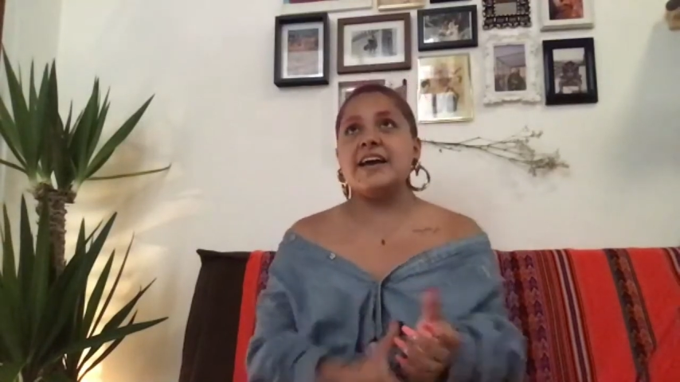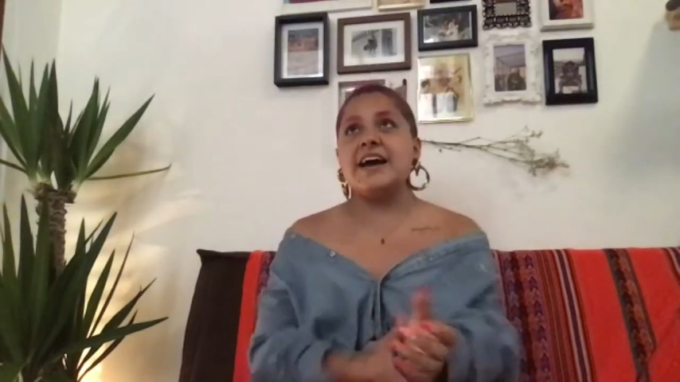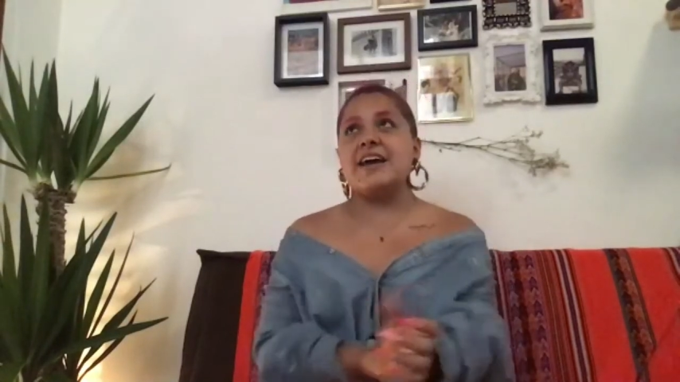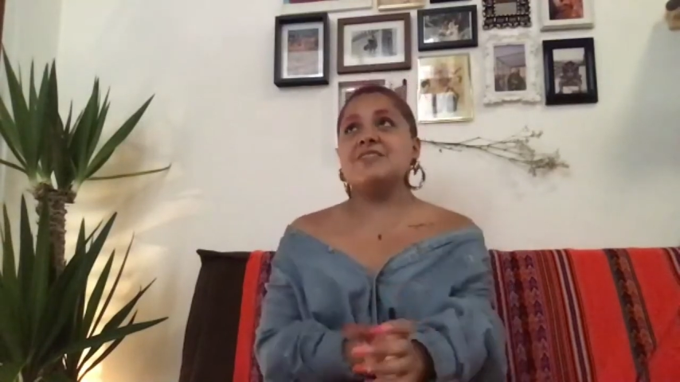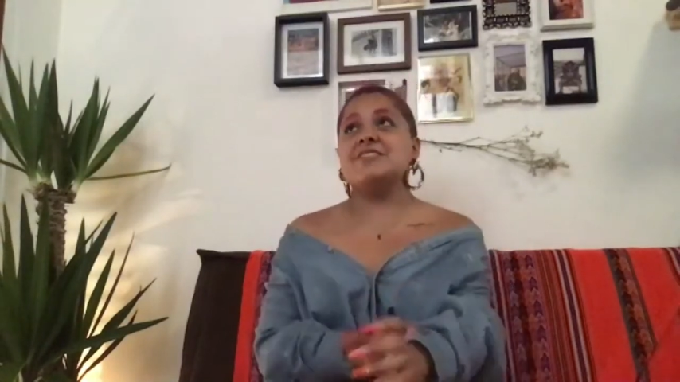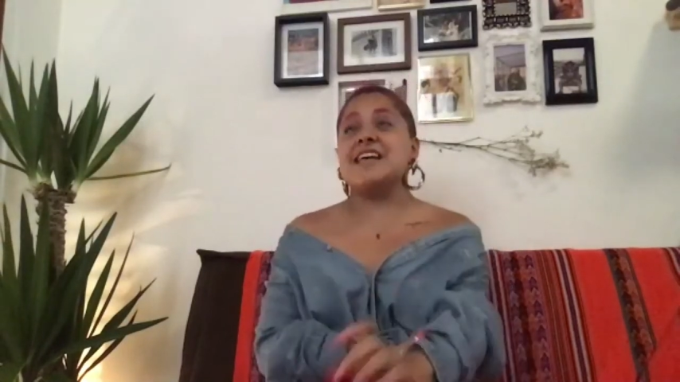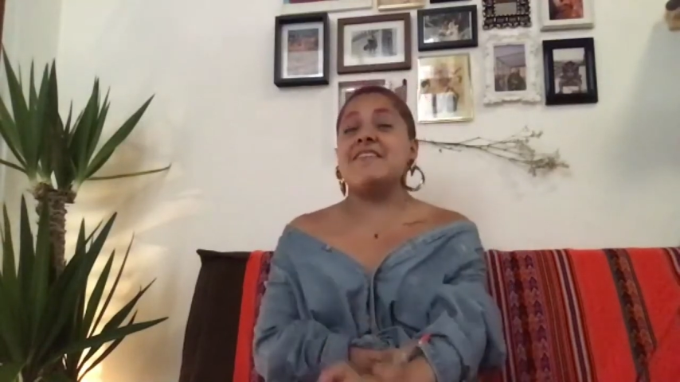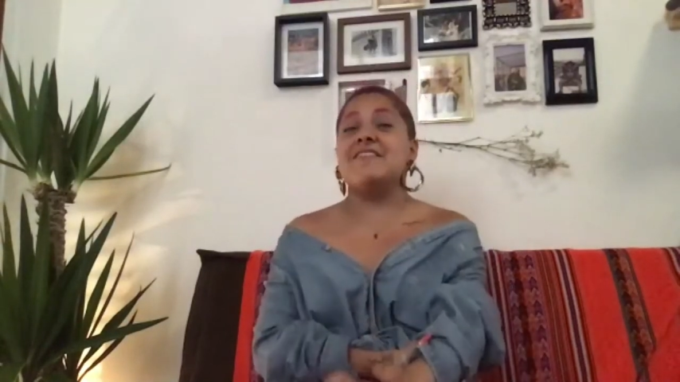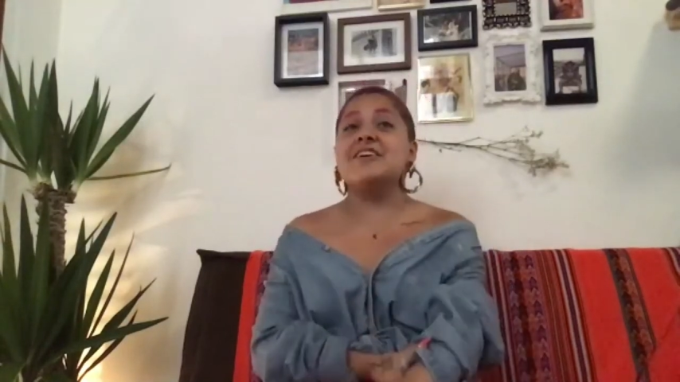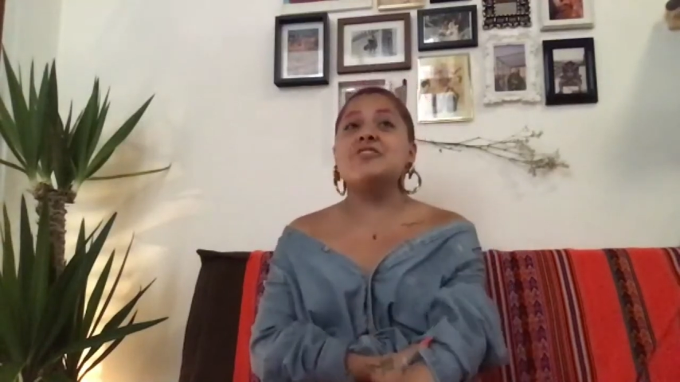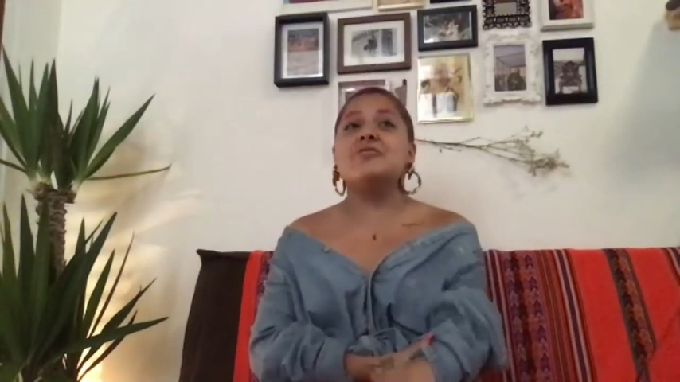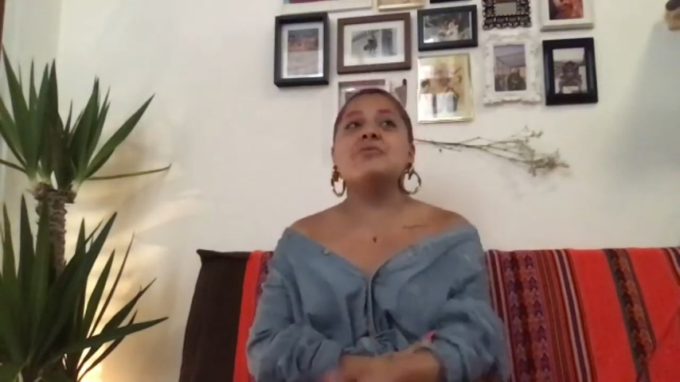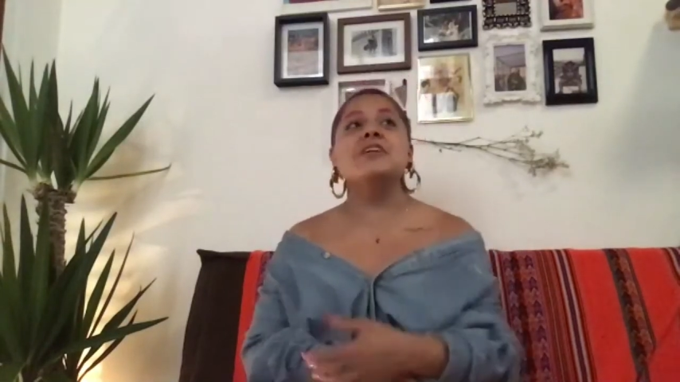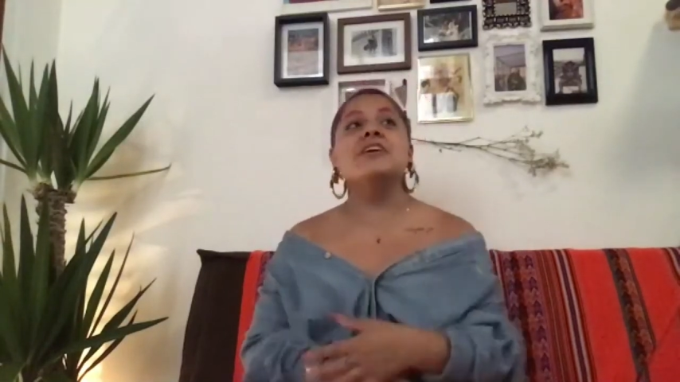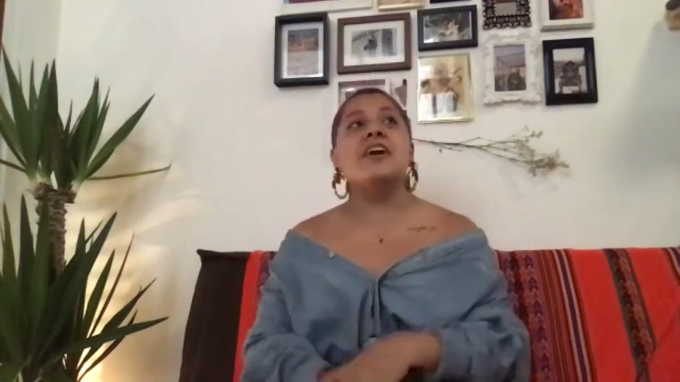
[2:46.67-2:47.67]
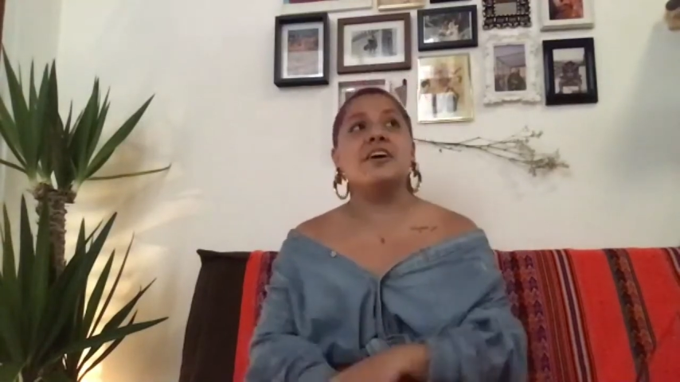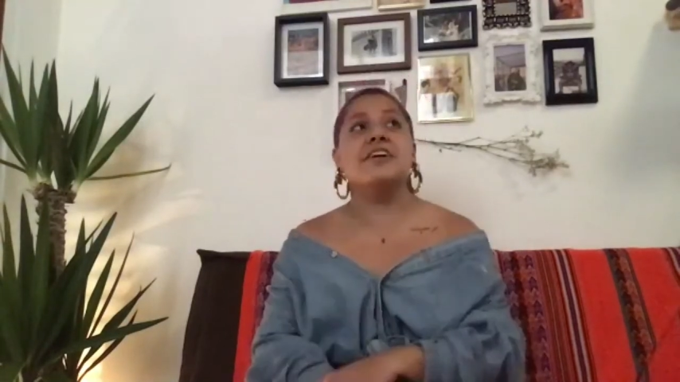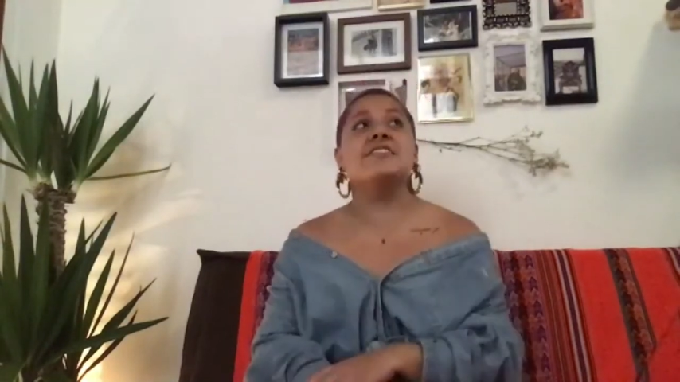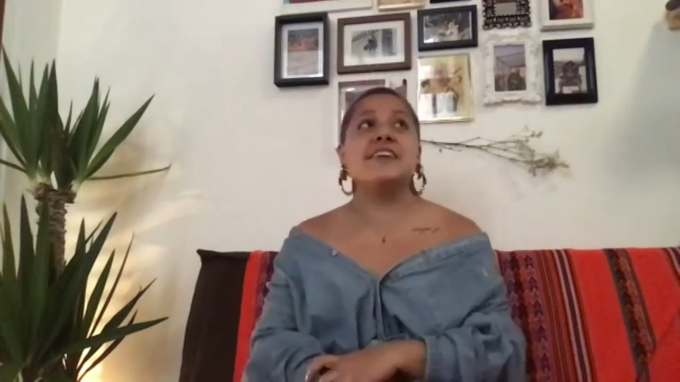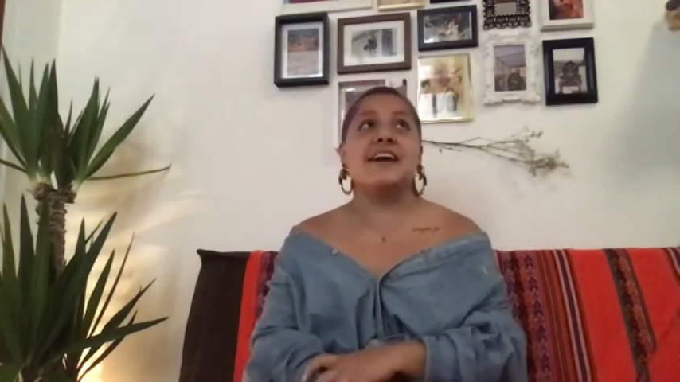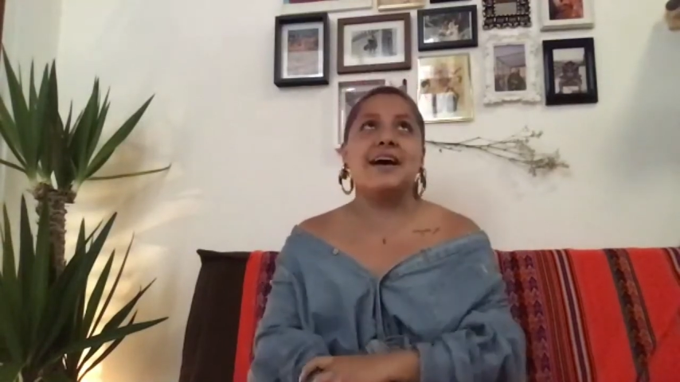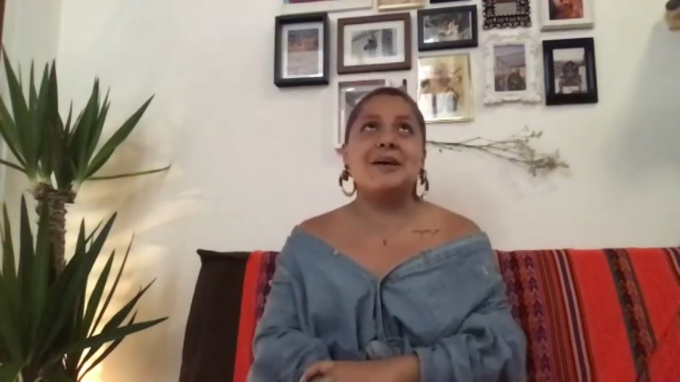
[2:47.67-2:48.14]
was having a really hard
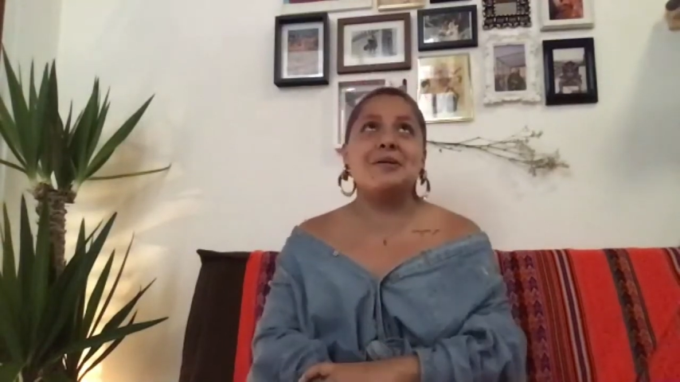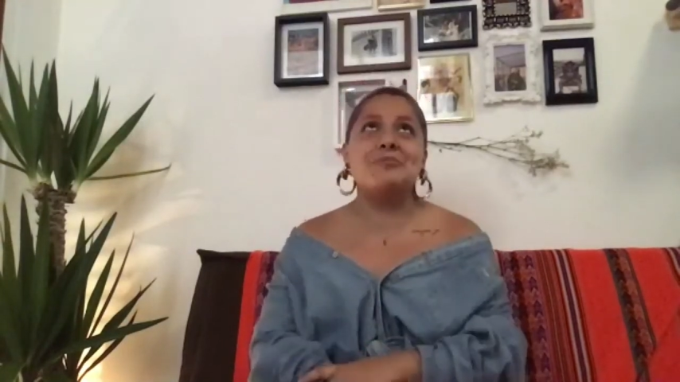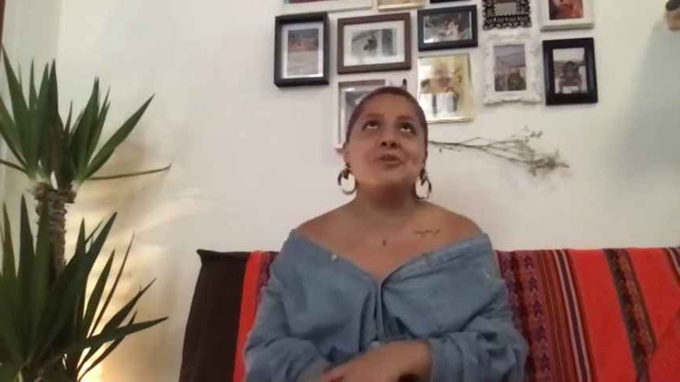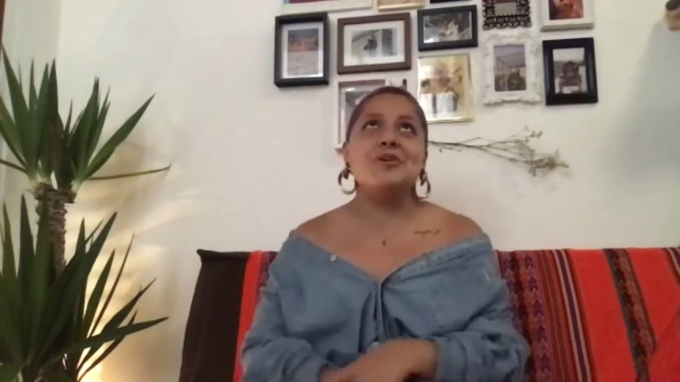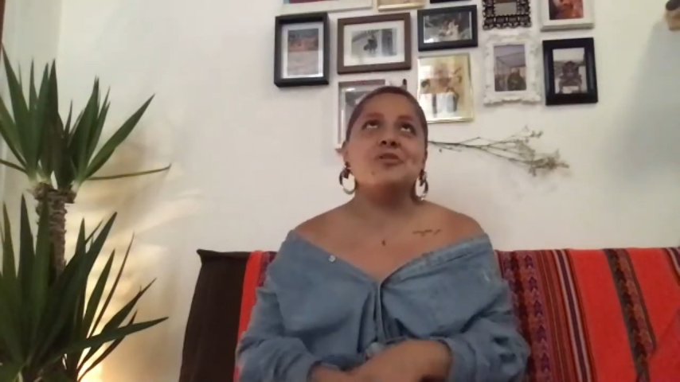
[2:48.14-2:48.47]
time